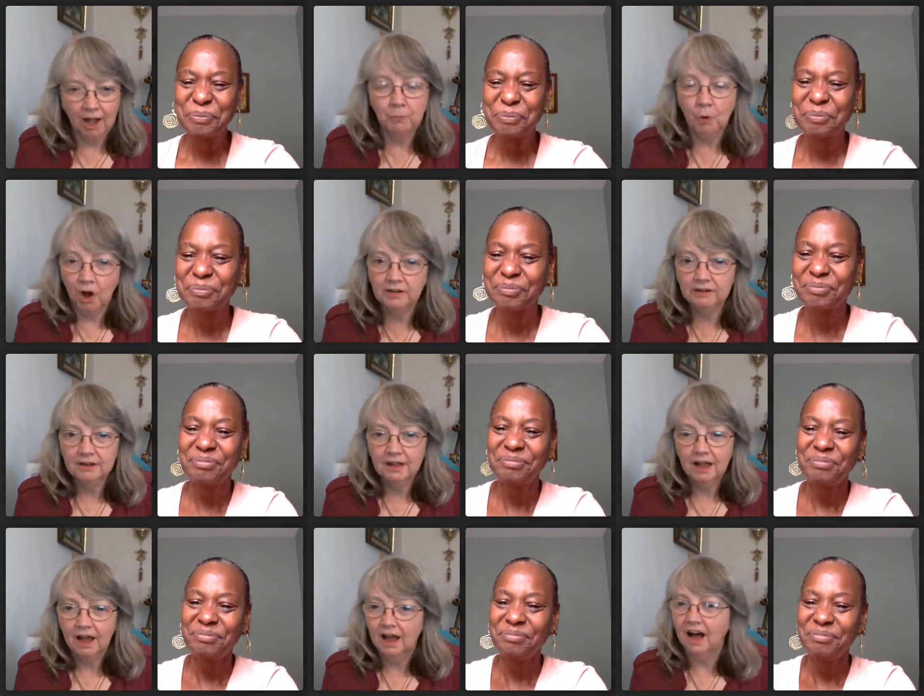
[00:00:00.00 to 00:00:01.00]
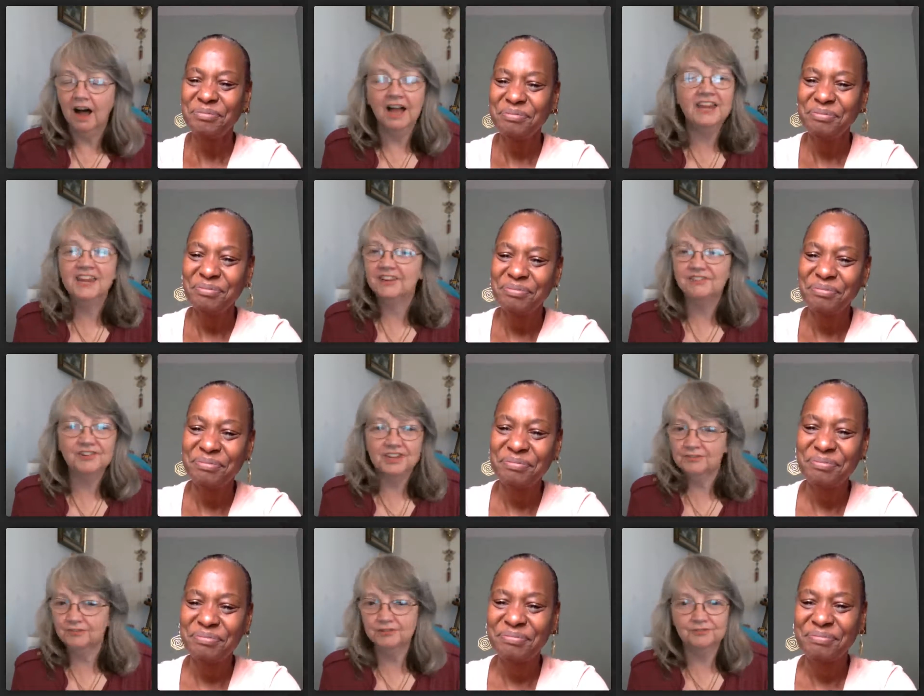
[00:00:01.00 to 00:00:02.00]
Speaker 1: one, I never
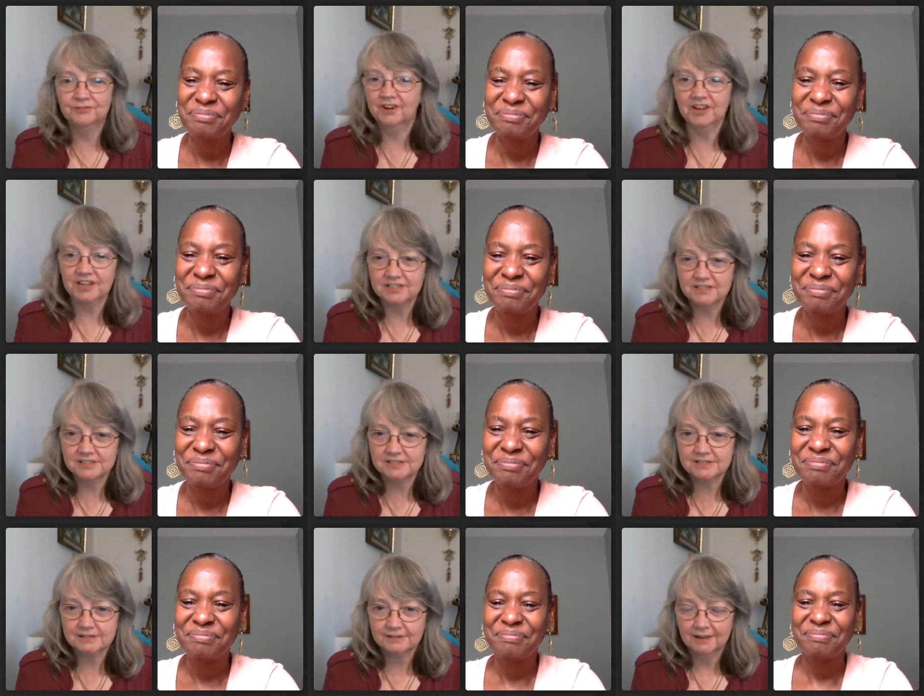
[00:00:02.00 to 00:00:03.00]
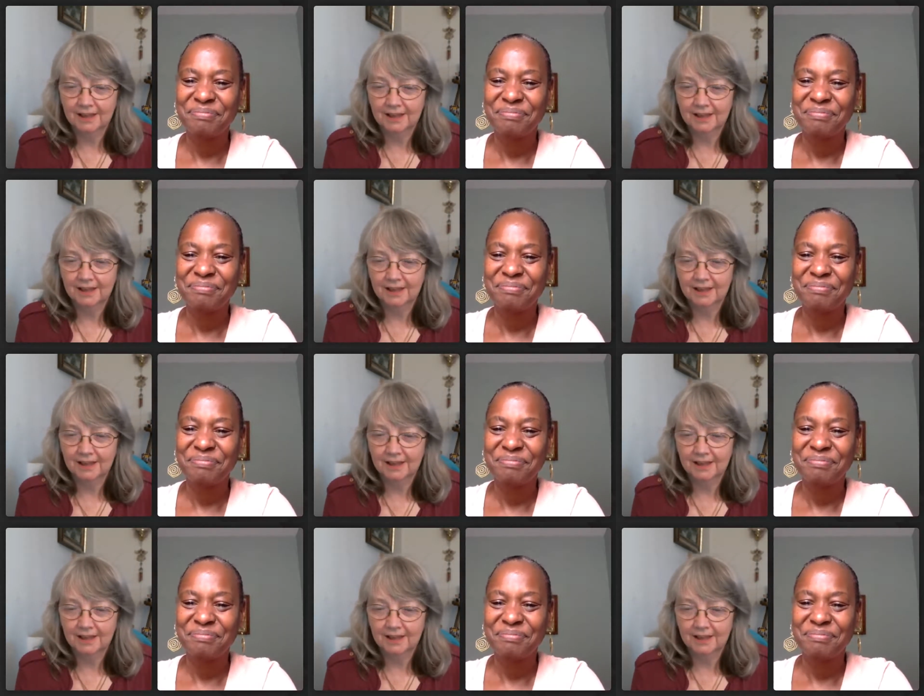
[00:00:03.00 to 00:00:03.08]
give advice.